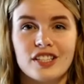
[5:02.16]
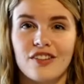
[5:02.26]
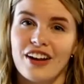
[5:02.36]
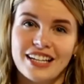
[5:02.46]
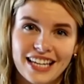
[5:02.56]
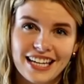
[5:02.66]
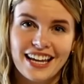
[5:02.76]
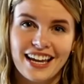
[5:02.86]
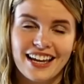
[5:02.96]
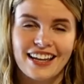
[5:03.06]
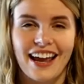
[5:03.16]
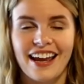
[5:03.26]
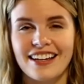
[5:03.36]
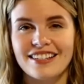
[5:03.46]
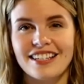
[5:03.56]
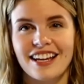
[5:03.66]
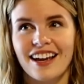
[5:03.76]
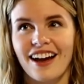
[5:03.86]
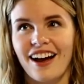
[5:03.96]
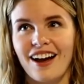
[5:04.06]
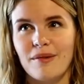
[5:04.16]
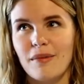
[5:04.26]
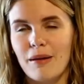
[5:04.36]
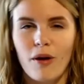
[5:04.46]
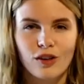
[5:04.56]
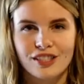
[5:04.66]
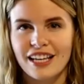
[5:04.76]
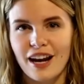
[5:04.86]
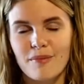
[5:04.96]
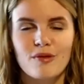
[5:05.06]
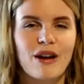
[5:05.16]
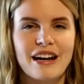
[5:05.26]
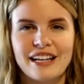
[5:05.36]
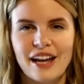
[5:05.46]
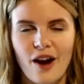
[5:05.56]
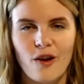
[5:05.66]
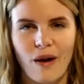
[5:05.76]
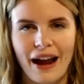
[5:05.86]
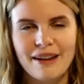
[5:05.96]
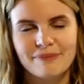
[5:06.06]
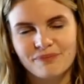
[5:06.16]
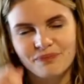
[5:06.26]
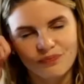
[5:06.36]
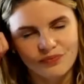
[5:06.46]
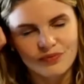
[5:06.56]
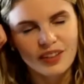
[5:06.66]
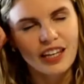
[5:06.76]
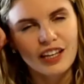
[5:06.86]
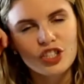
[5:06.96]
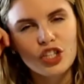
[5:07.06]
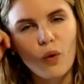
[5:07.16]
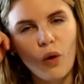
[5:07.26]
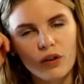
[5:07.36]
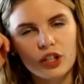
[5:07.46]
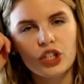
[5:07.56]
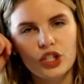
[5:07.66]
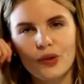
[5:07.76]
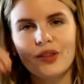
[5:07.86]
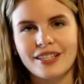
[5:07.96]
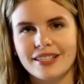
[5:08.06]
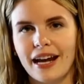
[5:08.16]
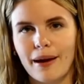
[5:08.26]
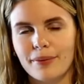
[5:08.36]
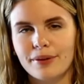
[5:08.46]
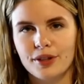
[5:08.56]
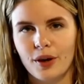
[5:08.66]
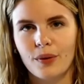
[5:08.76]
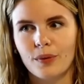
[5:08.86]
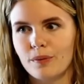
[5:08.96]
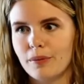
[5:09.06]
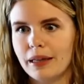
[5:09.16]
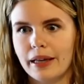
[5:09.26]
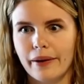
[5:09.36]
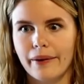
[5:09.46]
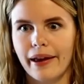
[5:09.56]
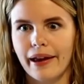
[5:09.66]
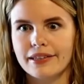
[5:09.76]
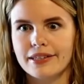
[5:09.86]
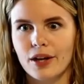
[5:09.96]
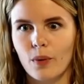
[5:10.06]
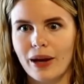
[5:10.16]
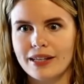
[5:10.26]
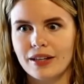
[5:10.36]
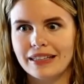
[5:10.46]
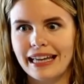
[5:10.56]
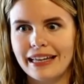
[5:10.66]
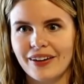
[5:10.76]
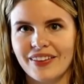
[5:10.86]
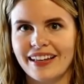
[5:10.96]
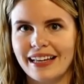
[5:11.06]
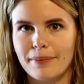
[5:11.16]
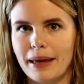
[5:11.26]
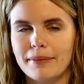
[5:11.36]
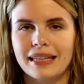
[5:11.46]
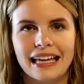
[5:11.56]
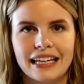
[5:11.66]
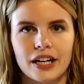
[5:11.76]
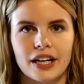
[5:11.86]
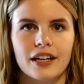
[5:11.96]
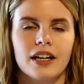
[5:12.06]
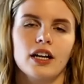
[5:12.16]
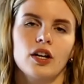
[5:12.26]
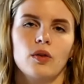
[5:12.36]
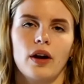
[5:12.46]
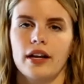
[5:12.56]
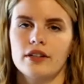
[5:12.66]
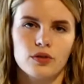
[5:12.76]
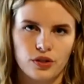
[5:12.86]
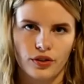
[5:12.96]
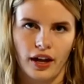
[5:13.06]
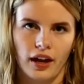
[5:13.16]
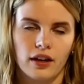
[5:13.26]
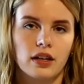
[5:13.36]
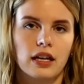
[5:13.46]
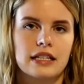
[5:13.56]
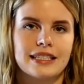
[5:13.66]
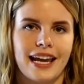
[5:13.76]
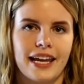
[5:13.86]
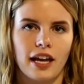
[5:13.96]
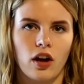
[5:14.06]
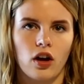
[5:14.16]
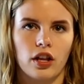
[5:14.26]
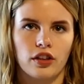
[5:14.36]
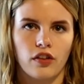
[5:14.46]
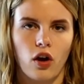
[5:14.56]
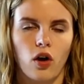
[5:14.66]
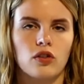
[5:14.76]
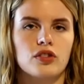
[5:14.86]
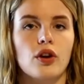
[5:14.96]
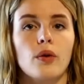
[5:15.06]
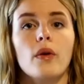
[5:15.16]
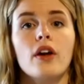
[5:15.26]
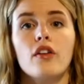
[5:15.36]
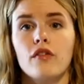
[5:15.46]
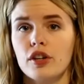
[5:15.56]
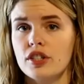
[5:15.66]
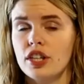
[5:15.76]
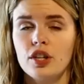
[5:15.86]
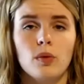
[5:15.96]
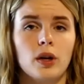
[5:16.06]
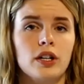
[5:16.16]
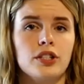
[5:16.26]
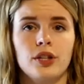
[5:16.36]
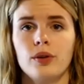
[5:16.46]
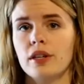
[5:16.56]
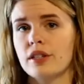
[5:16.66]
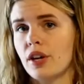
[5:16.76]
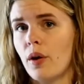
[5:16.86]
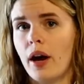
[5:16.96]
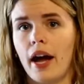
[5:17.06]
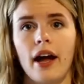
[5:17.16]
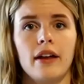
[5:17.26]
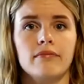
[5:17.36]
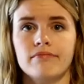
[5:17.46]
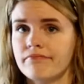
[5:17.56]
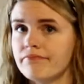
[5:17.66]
stuff I needed and I'm all set up and ready to go, right? So do this step. Don't be like, okay, I'm just going to wait till later and then get payment later, right? Don't do that. Take it on the call. So first thing you want to do is go ahead,